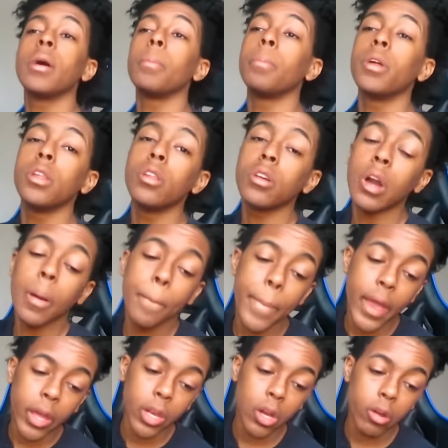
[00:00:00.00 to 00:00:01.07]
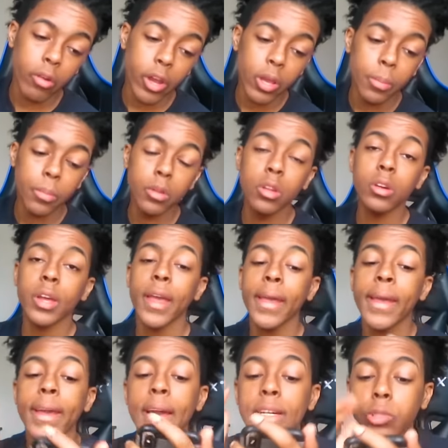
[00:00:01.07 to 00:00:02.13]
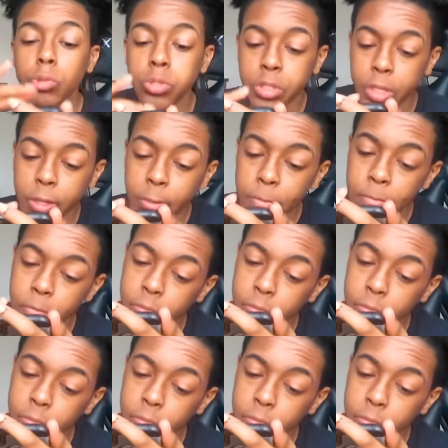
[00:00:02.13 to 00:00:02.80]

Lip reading: but look, I'm back now, right? Look, as you see,